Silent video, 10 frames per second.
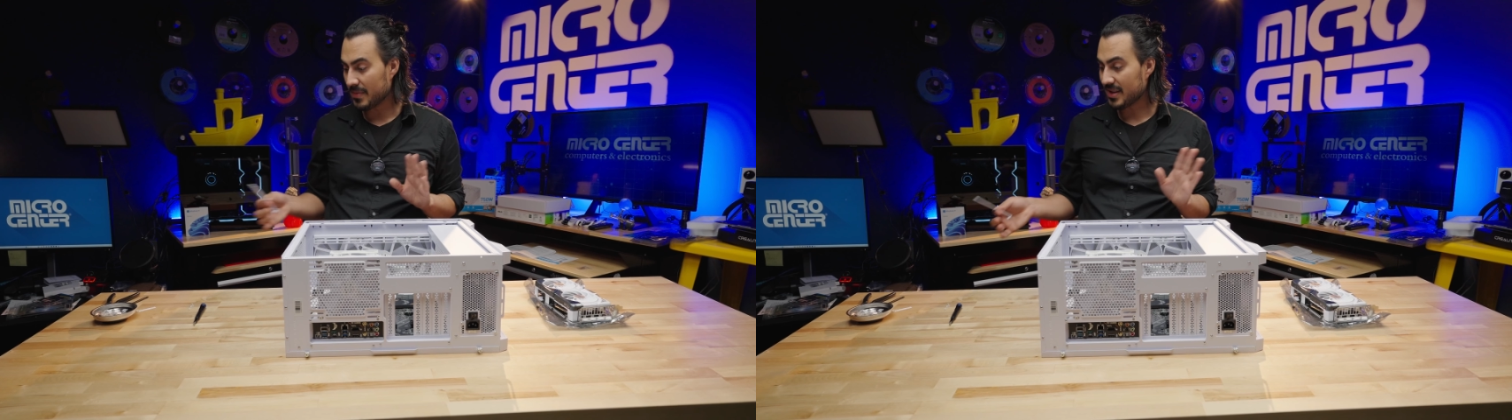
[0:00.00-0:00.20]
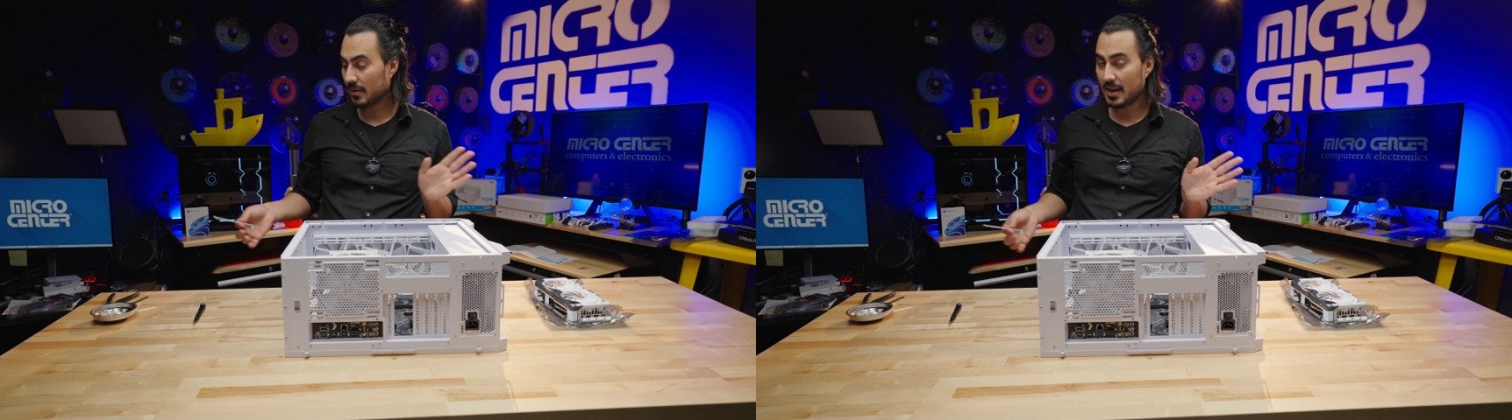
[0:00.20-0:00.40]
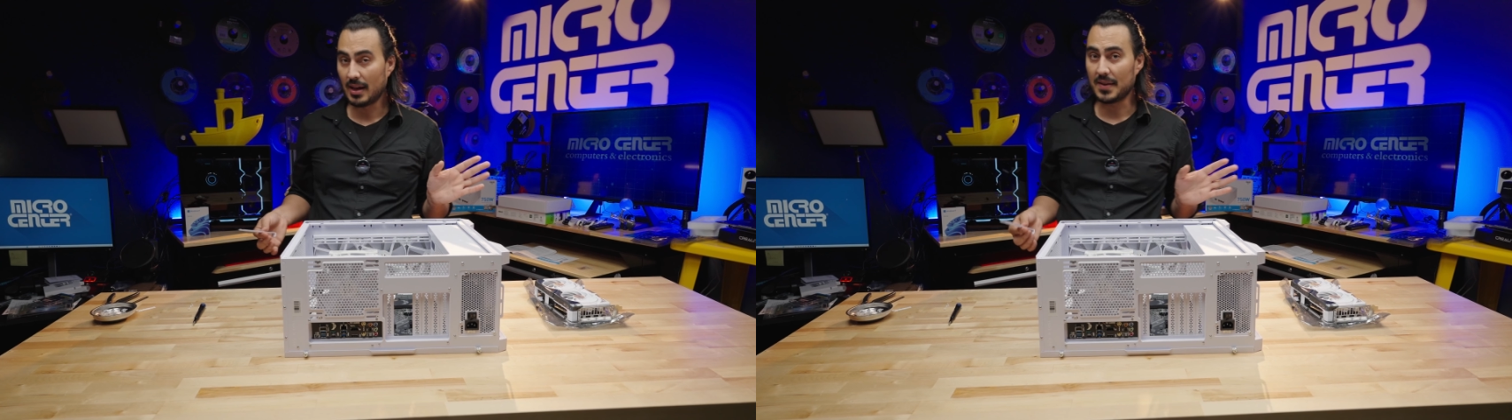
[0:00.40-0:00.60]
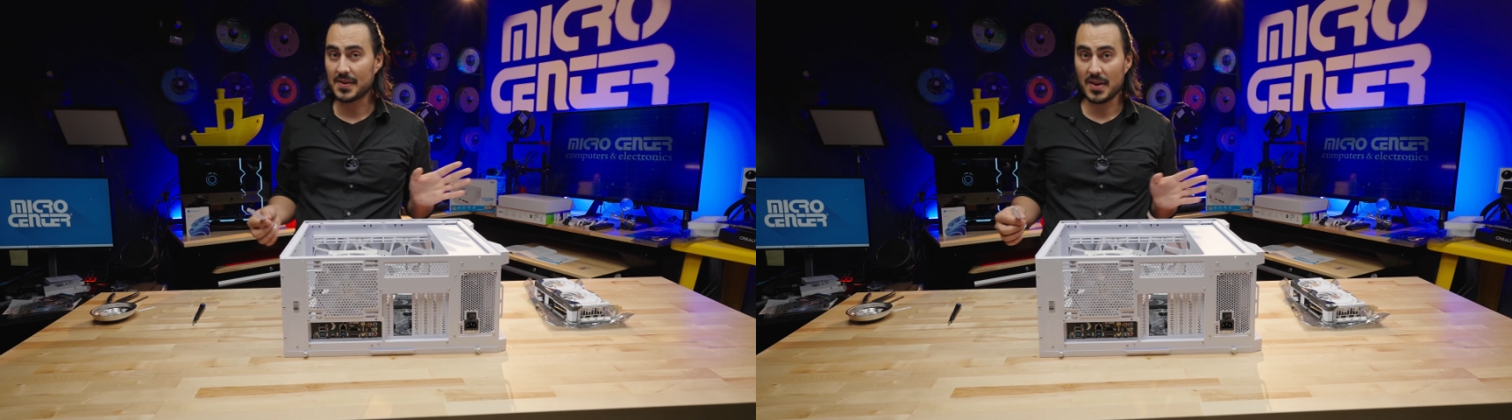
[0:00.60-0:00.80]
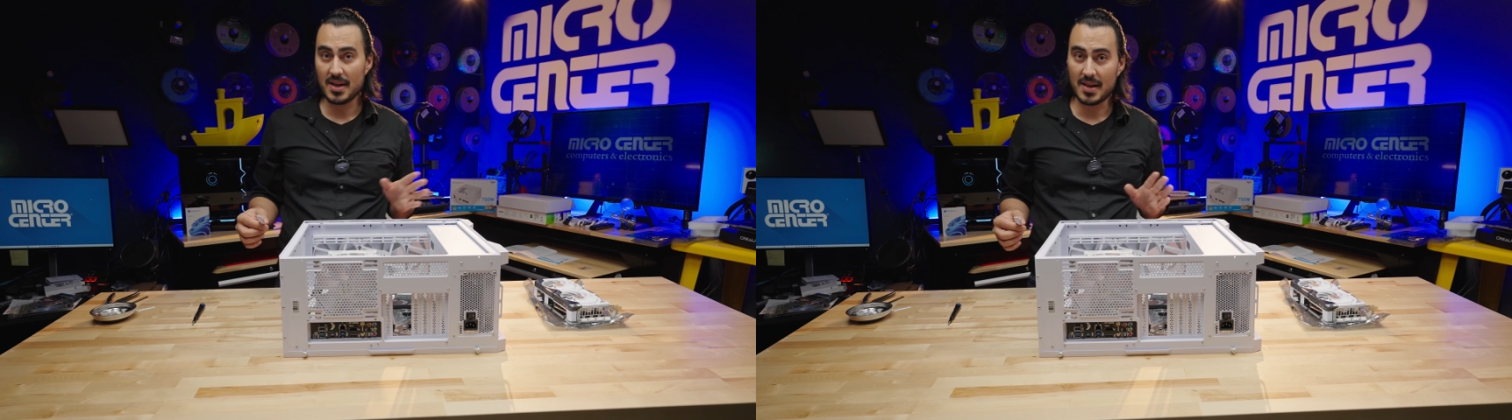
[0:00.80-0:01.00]

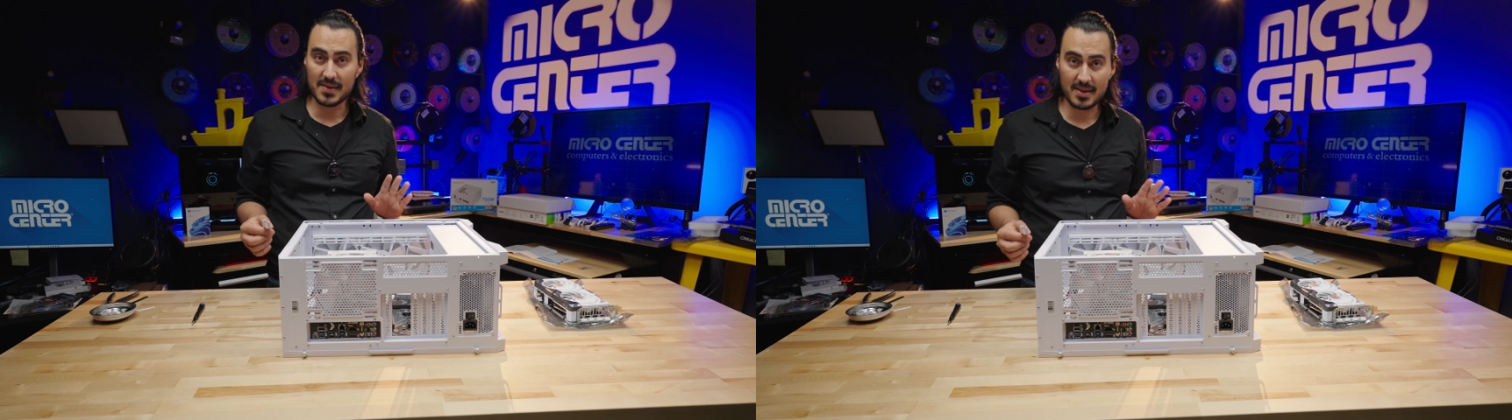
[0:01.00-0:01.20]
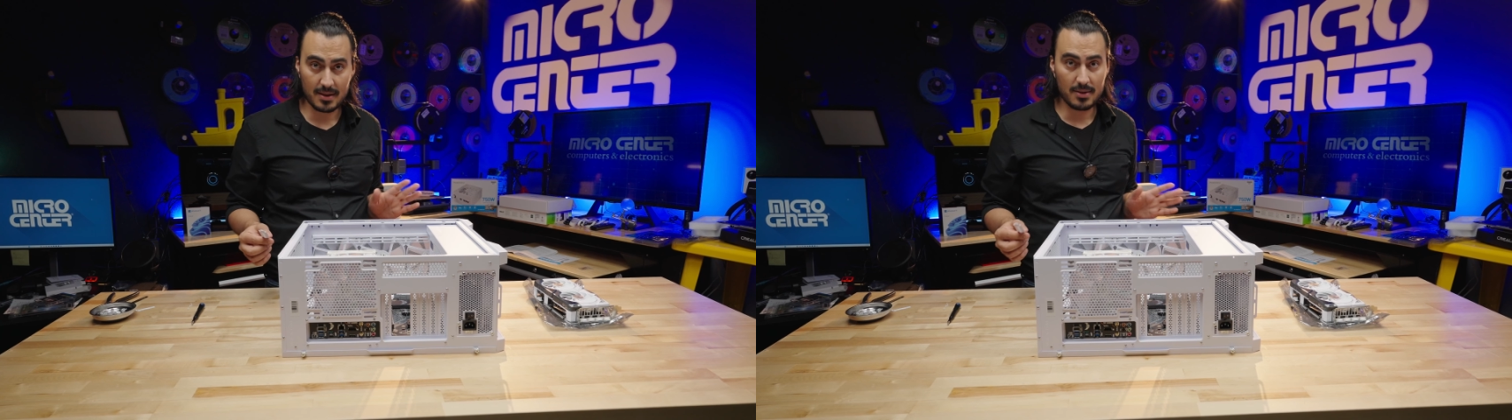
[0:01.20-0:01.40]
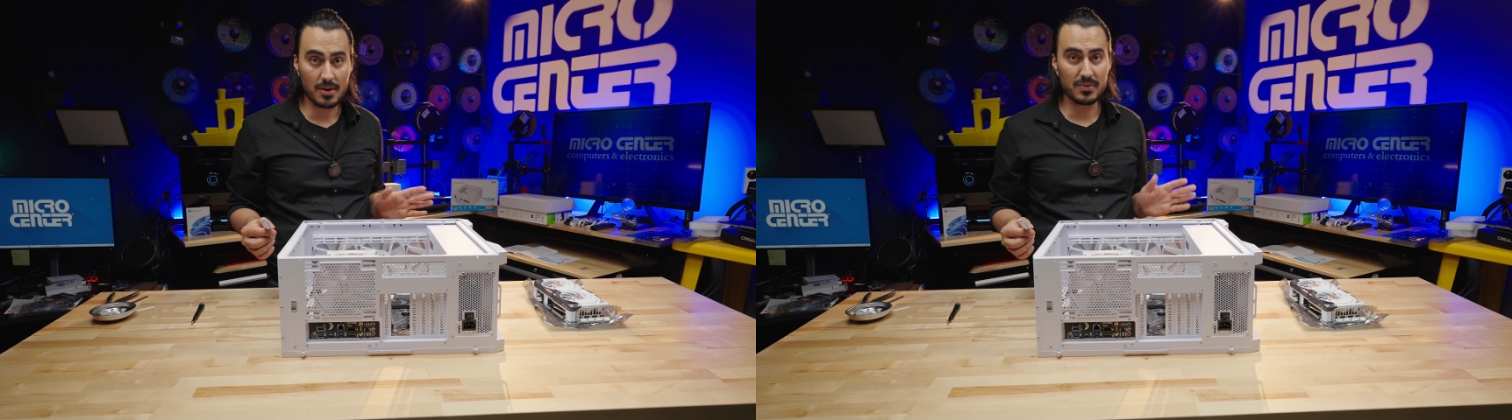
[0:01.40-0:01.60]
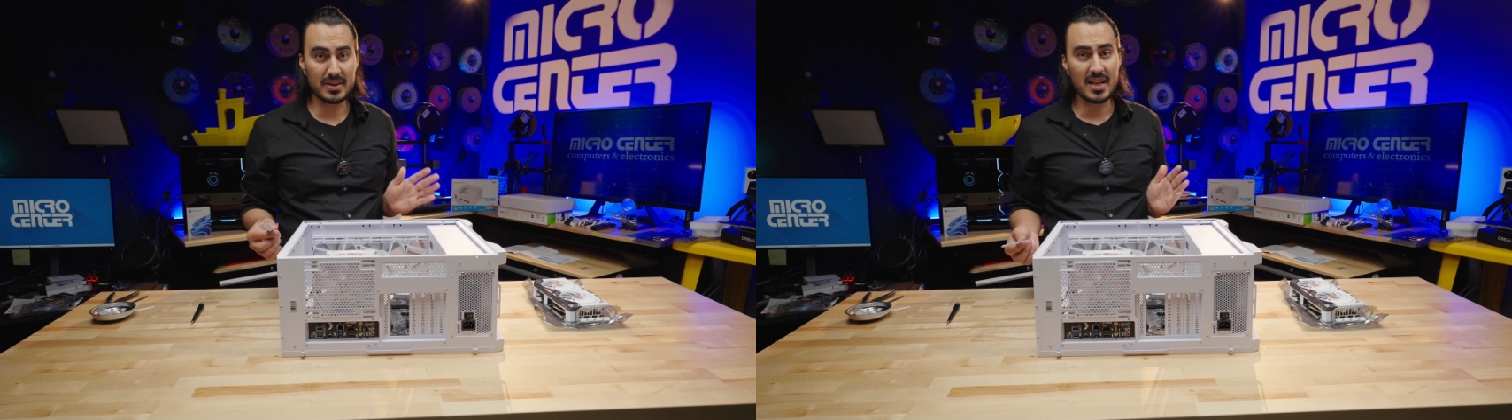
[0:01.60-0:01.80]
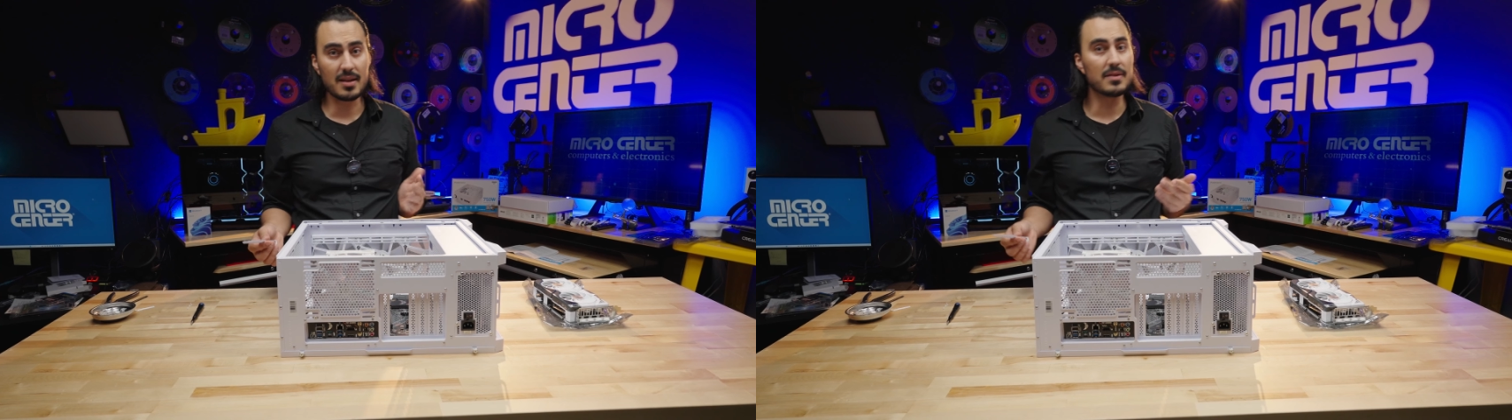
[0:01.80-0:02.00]
miscellaneous things that you don't
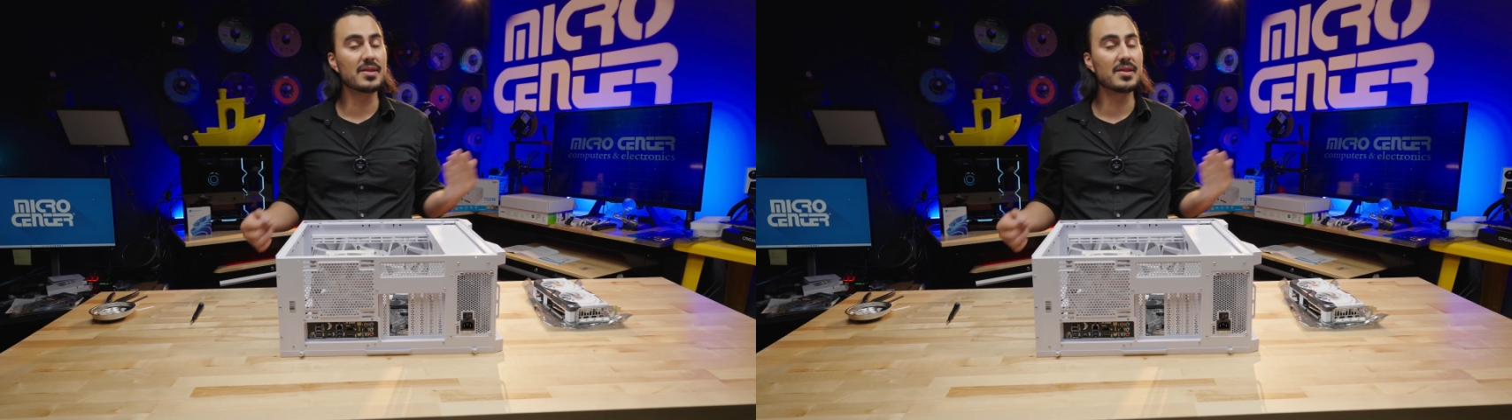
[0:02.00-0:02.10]
need.